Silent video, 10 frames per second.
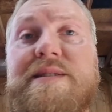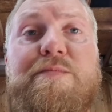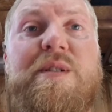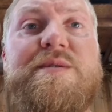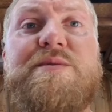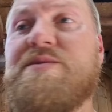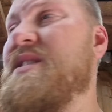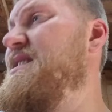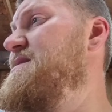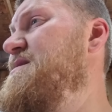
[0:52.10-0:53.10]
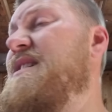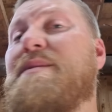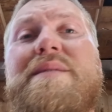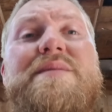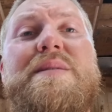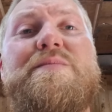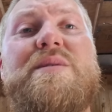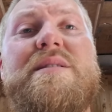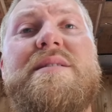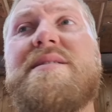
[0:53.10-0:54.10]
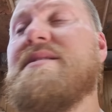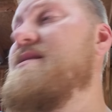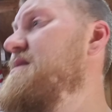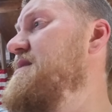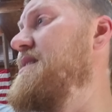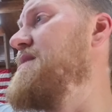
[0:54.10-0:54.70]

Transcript: the price was right, so now we have a dump truck. It's an